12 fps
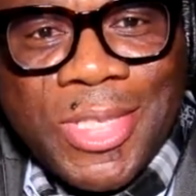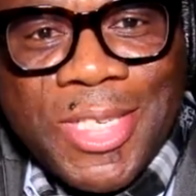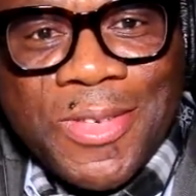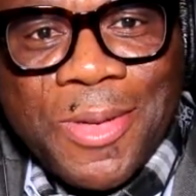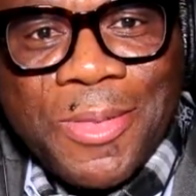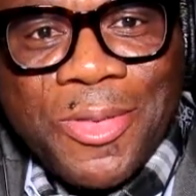
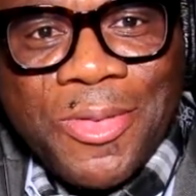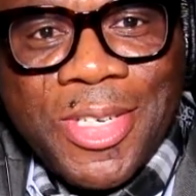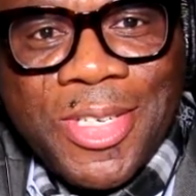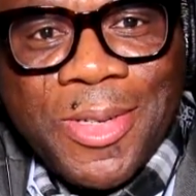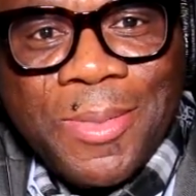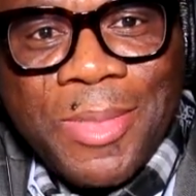things from the
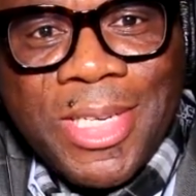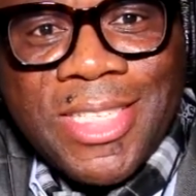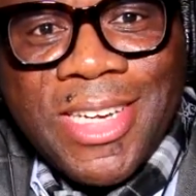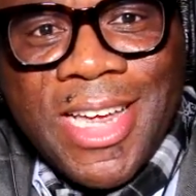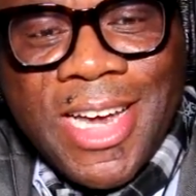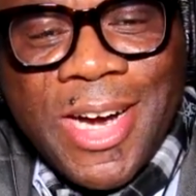video,
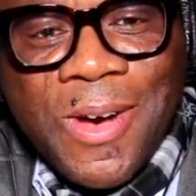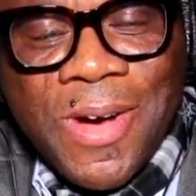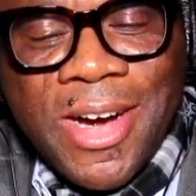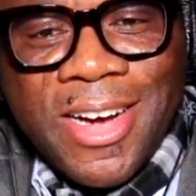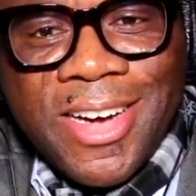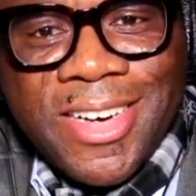please like
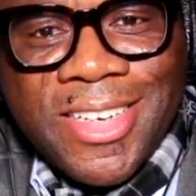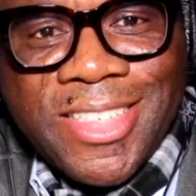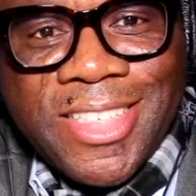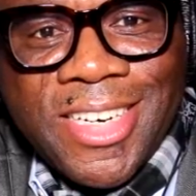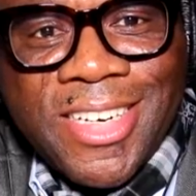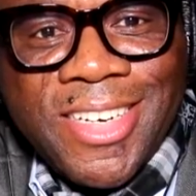our
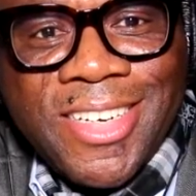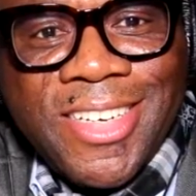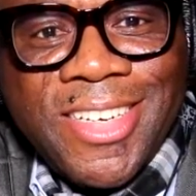channel.